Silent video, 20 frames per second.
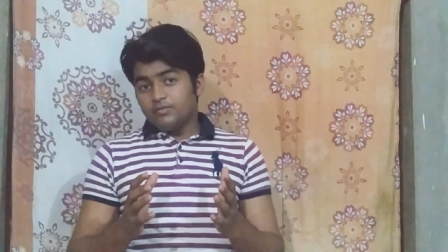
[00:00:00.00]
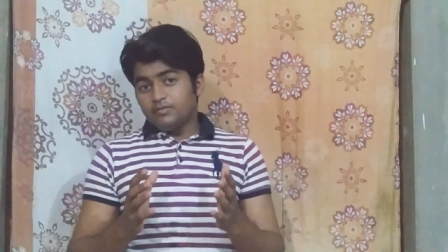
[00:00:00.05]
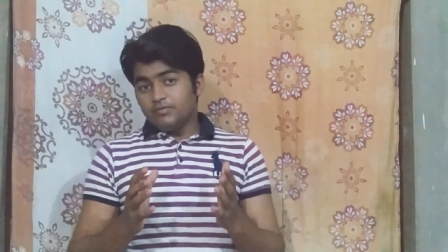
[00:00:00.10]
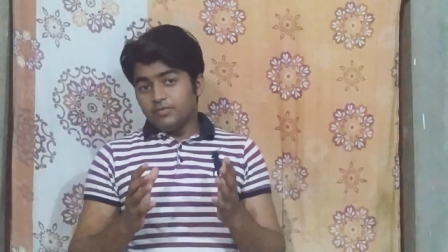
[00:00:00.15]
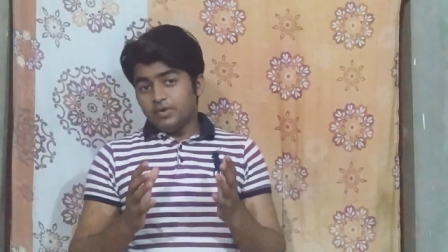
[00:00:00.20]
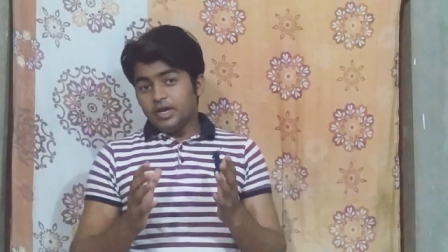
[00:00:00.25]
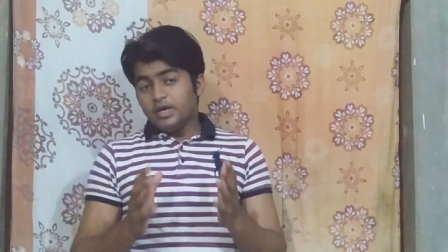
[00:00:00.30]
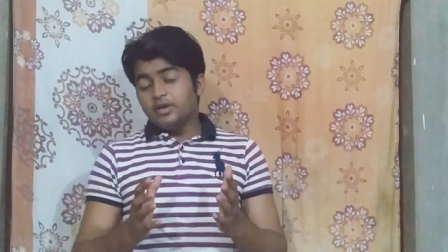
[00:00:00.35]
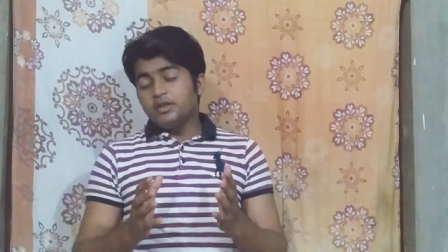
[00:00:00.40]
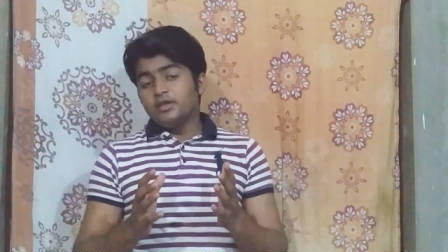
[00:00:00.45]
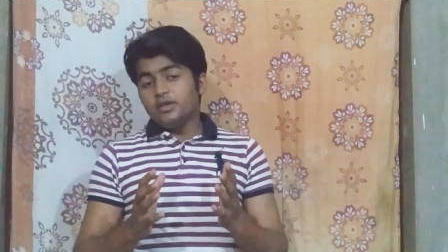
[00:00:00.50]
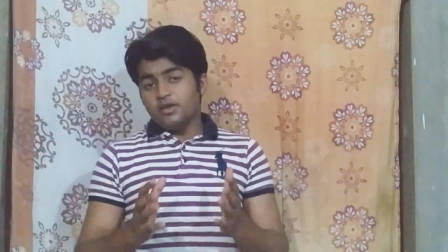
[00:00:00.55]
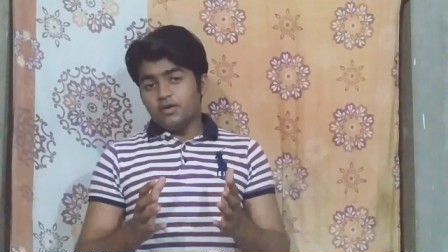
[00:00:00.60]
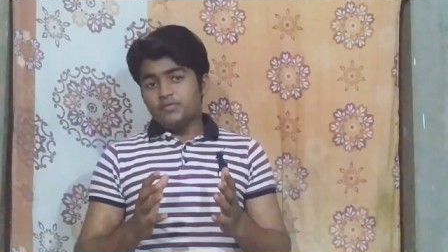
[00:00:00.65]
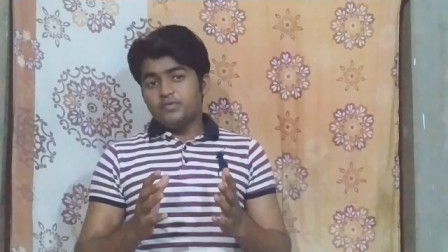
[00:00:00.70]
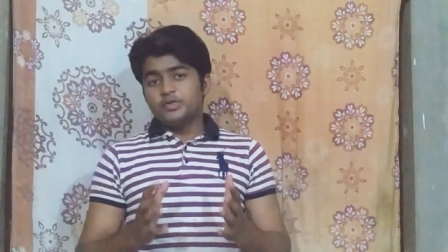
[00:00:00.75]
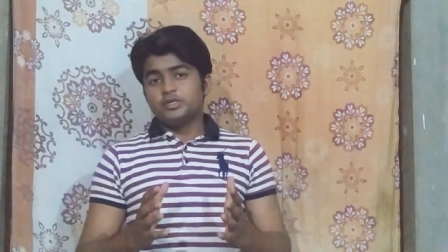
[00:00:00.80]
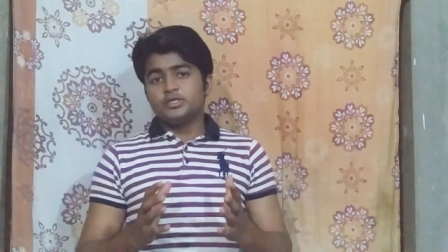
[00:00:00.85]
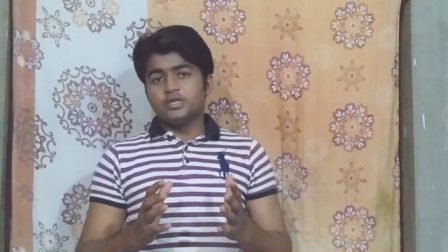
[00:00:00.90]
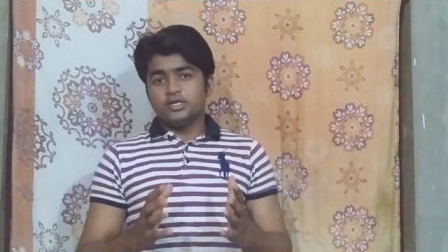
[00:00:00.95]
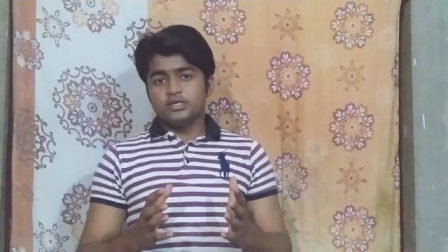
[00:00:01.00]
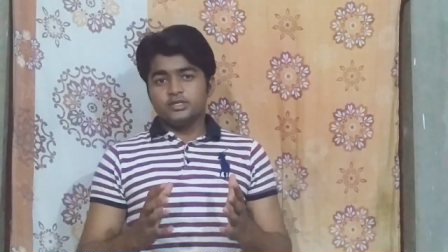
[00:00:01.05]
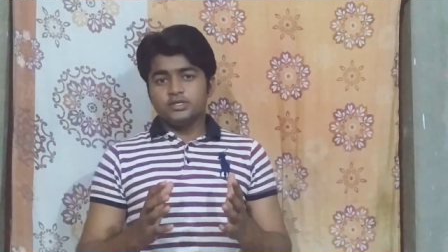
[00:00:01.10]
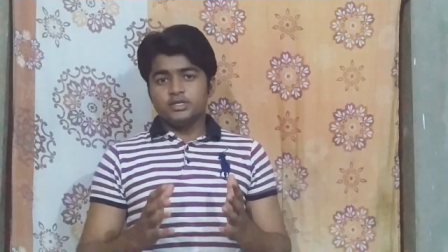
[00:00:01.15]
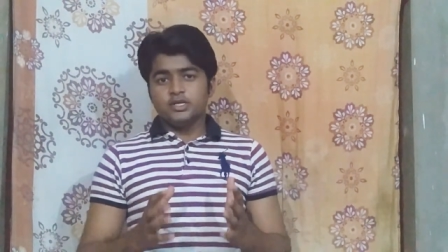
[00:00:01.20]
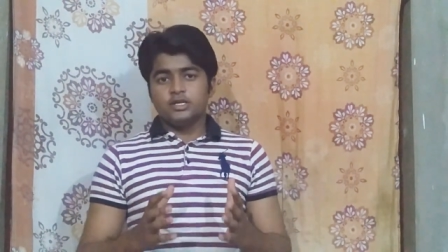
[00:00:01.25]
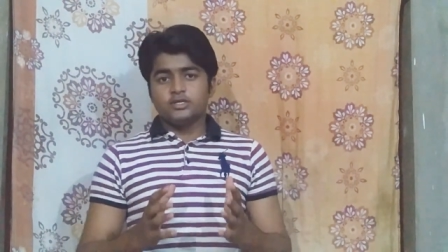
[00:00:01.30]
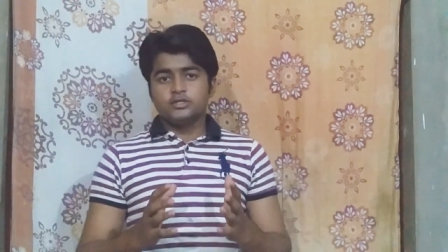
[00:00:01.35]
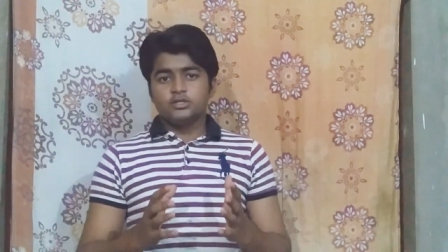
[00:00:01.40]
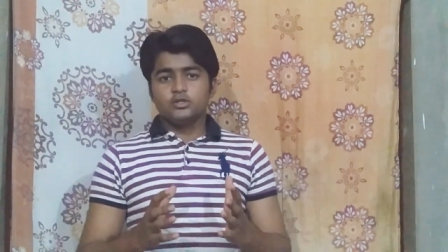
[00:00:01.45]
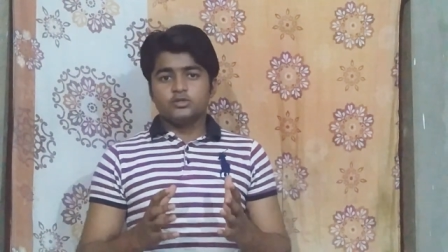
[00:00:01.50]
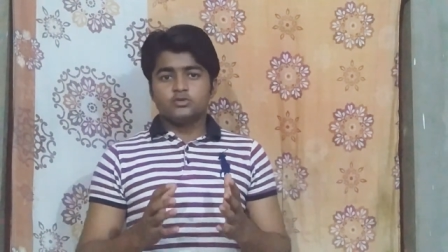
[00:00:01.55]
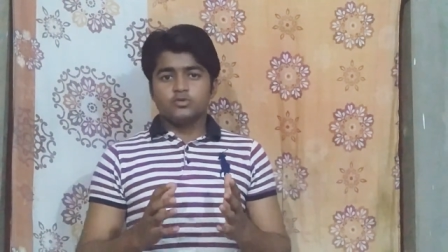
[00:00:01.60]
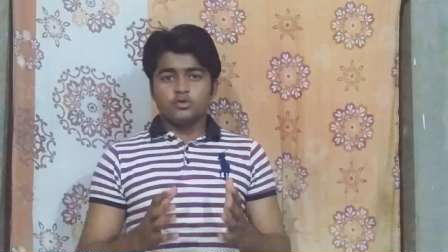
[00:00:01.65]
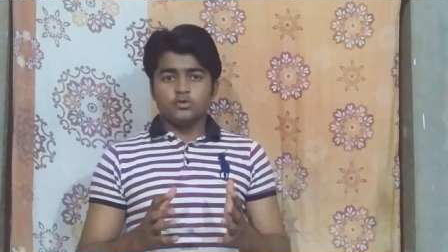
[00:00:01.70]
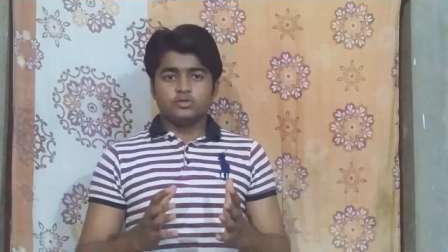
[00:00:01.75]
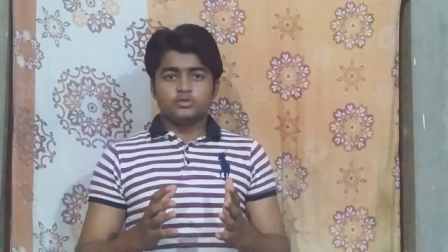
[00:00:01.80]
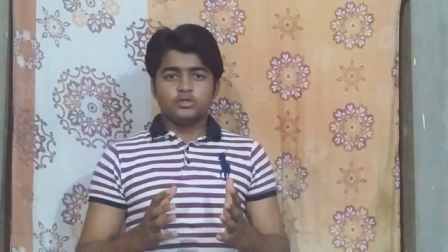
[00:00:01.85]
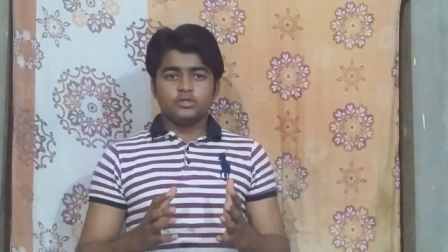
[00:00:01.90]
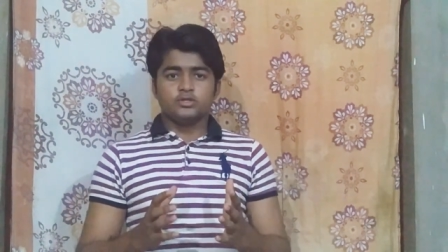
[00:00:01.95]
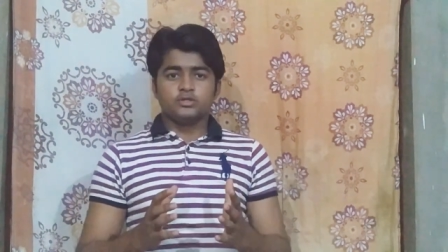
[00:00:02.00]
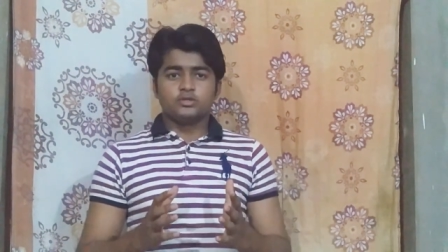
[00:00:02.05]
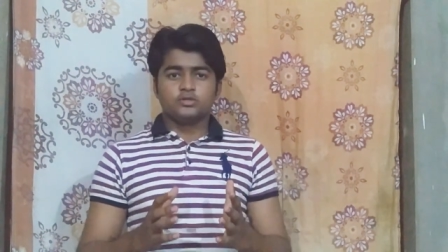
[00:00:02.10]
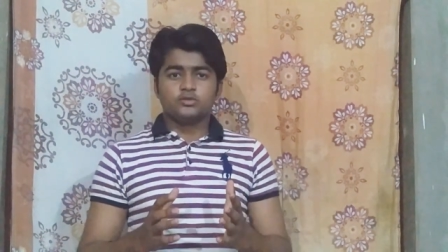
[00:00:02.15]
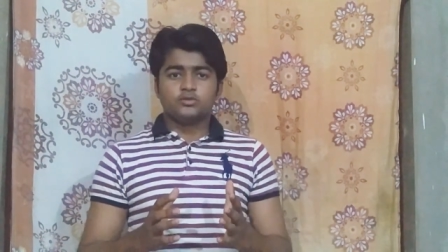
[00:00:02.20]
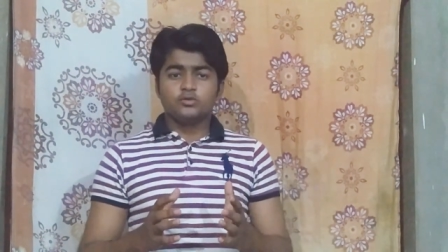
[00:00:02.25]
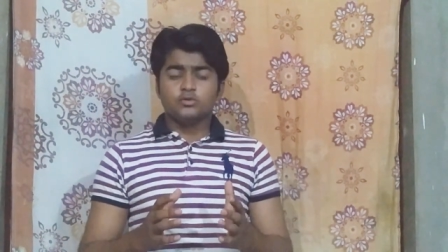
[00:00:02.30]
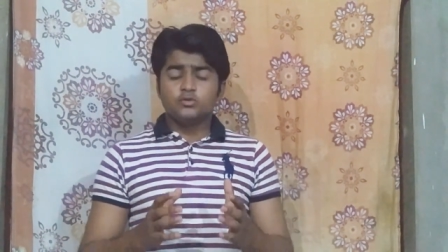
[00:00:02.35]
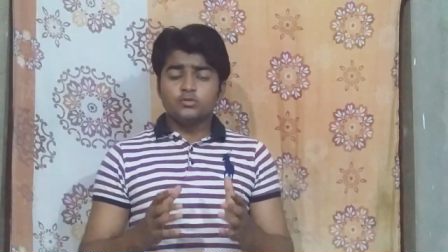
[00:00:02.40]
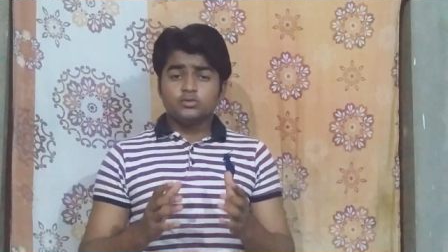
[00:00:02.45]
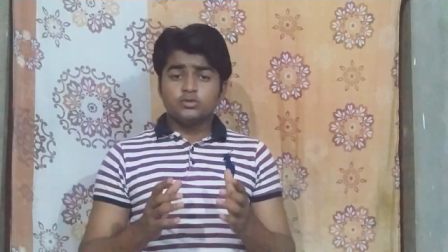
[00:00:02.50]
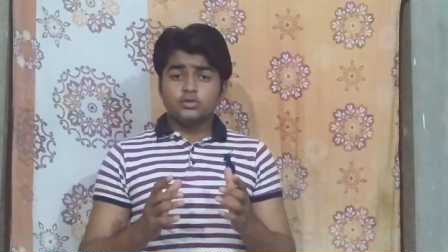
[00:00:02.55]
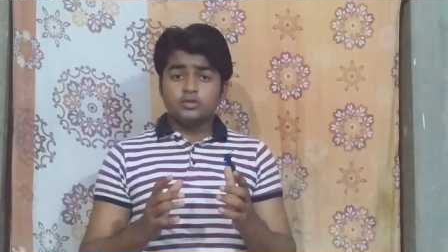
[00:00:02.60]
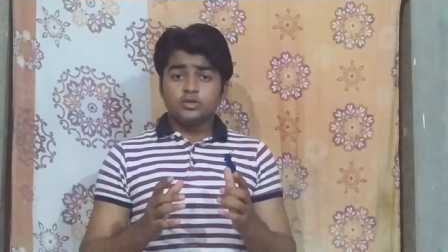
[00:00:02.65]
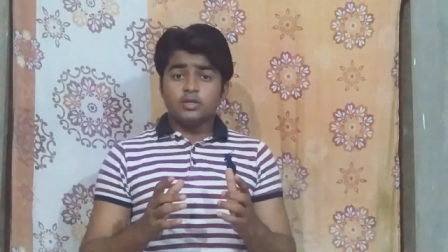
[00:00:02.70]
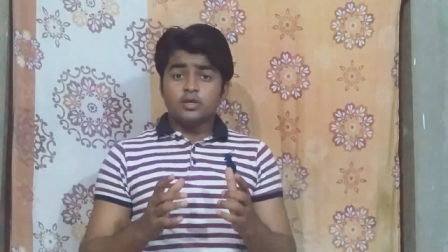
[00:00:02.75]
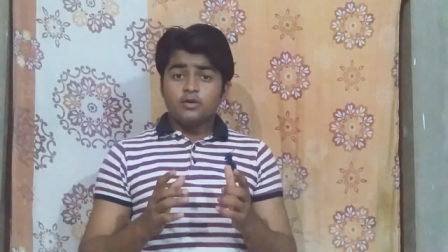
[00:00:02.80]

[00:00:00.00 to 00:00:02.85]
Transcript: very efficient energy sources. So